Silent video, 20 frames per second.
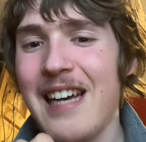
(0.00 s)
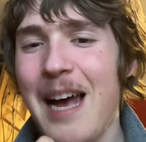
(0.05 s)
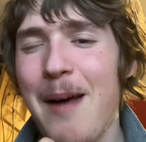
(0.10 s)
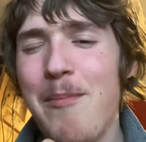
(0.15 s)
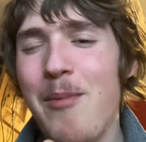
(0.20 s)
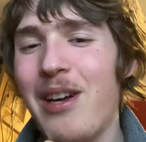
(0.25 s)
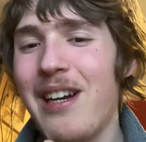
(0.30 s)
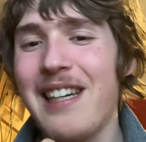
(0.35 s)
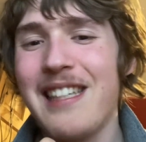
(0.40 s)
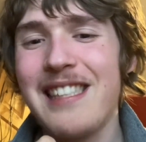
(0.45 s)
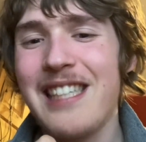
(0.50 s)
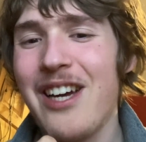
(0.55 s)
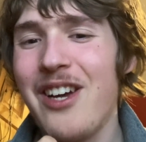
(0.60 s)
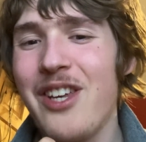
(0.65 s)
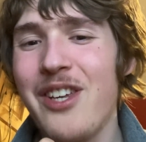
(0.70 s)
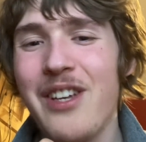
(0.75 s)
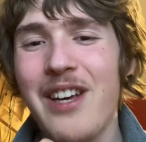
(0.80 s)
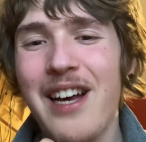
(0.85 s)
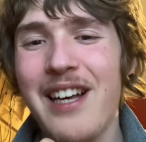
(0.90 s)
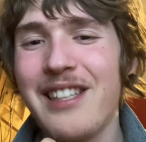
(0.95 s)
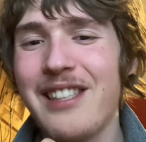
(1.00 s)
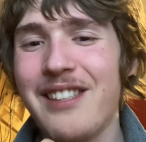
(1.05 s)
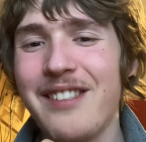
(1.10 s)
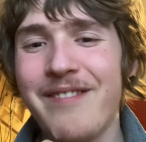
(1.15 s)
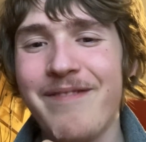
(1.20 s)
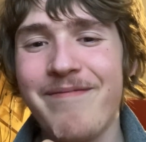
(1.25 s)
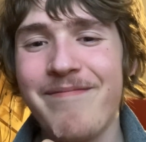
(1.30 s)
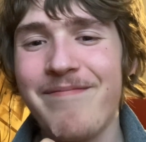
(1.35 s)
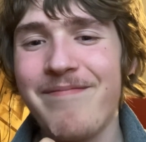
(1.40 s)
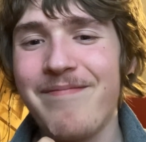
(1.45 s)
I'm not going to tell you guys.
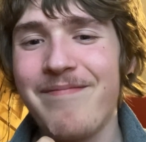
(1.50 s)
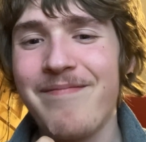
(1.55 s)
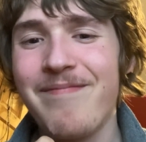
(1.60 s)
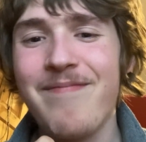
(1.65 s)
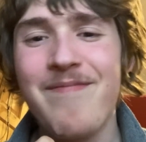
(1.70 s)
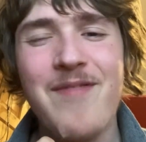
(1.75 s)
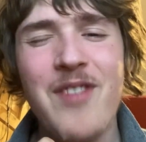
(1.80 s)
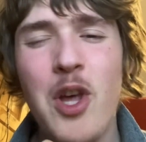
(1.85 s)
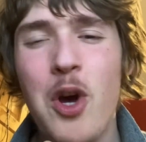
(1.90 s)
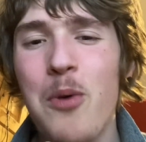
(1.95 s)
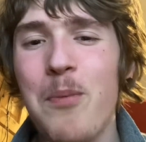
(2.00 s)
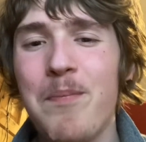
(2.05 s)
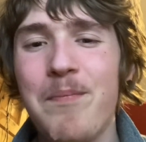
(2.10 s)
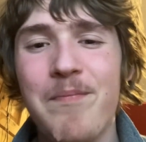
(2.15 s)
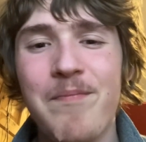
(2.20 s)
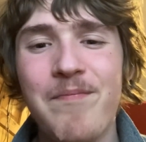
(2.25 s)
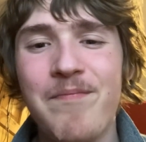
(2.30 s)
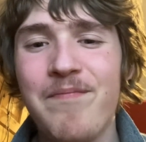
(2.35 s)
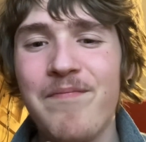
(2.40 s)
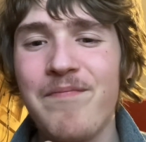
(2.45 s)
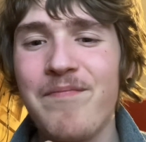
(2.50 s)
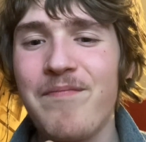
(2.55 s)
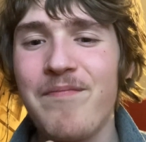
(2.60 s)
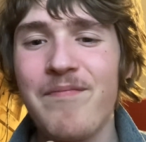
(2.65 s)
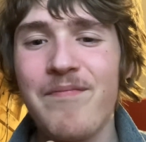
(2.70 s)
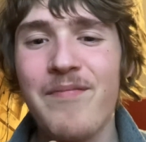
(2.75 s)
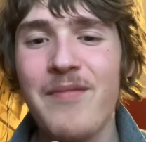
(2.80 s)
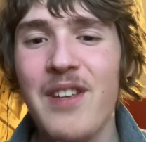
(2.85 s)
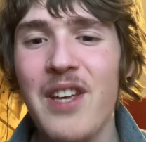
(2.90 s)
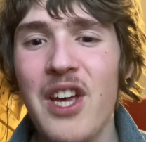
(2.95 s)
Nope.
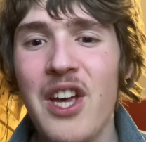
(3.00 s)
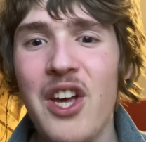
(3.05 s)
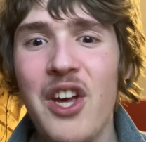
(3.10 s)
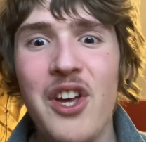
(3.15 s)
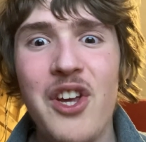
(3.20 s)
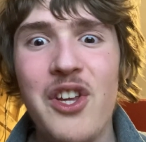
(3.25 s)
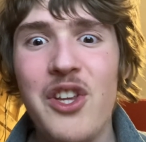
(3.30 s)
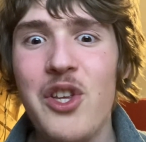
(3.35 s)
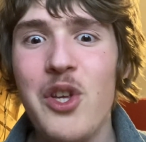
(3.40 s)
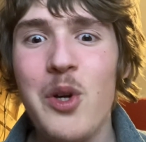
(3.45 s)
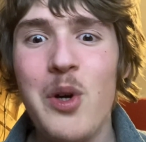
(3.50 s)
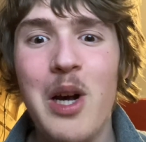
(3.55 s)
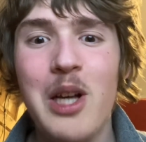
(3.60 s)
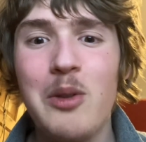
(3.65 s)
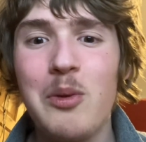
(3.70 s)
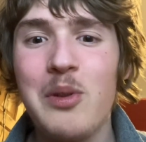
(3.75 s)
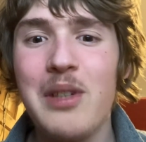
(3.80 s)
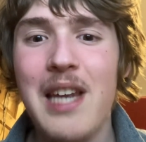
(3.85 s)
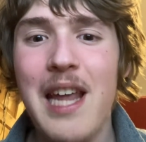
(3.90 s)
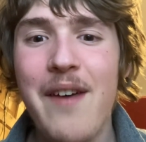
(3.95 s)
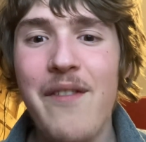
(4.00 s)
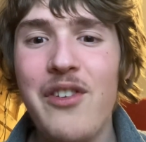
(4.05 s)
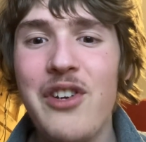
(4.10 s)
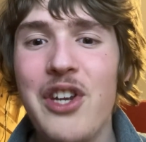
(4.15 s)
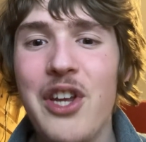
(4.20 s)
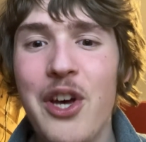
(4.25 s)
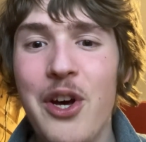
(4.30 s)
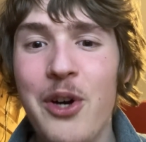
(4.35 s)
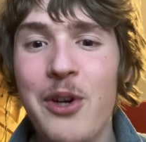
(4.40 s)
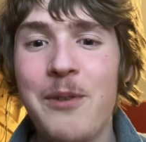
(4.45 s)
You guys will never
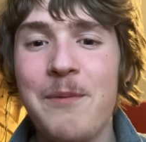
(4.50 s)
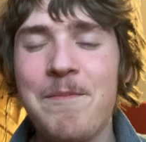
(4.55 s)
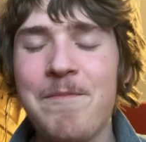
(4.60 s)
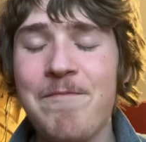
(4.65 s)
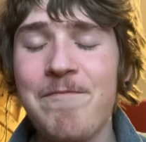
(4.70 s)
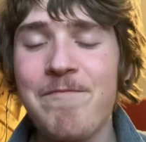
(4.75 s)
know.